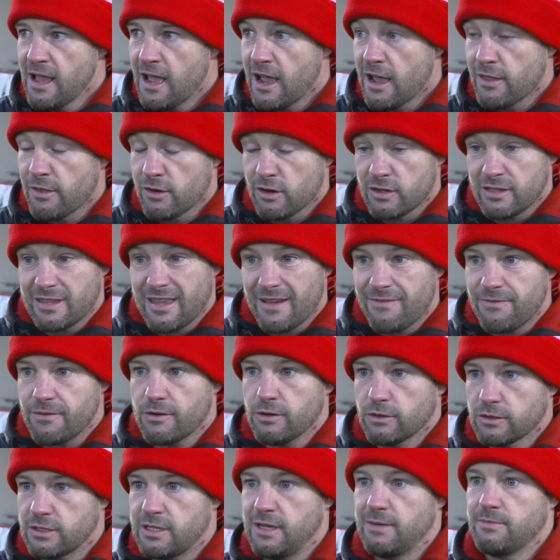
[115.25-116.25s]
and they're a
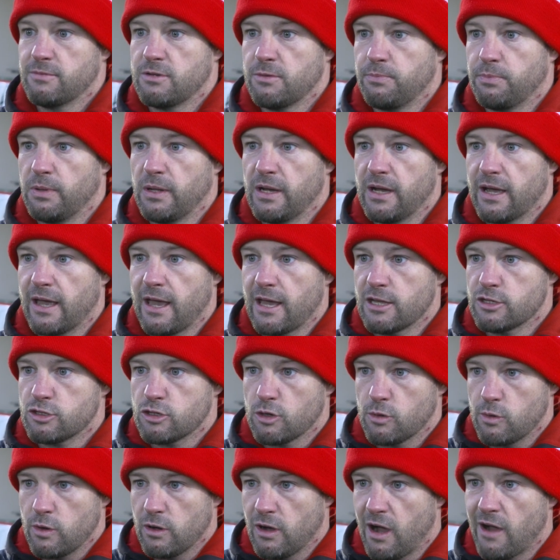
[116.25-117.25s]
difficult team to play against,
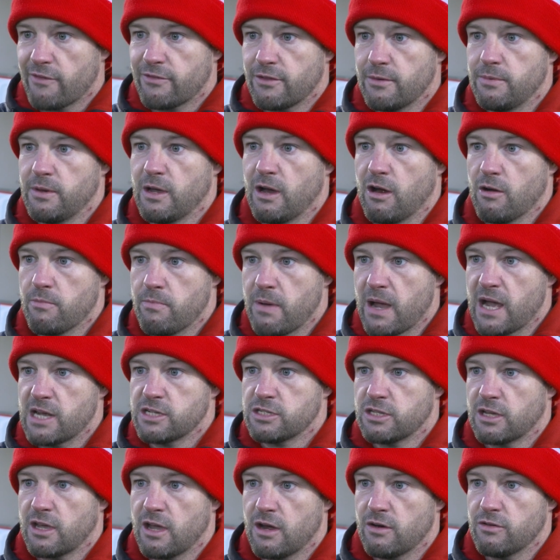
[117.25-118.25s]
so we'll have to be at our
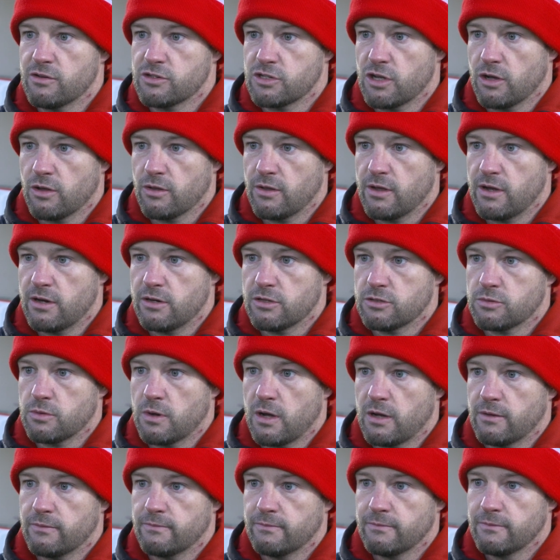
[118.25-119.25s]
best to get a result there as
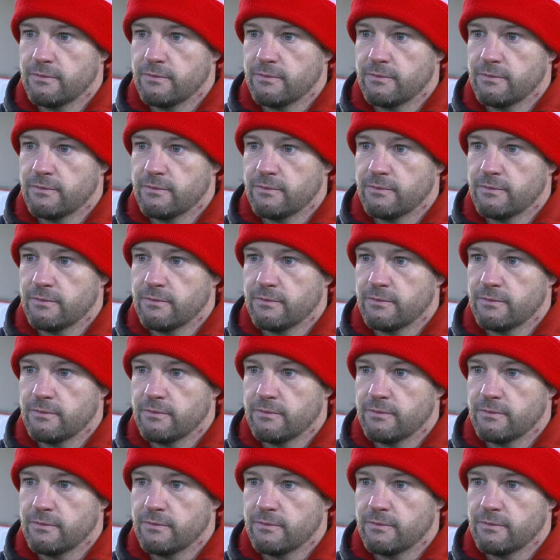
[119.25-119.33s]
well.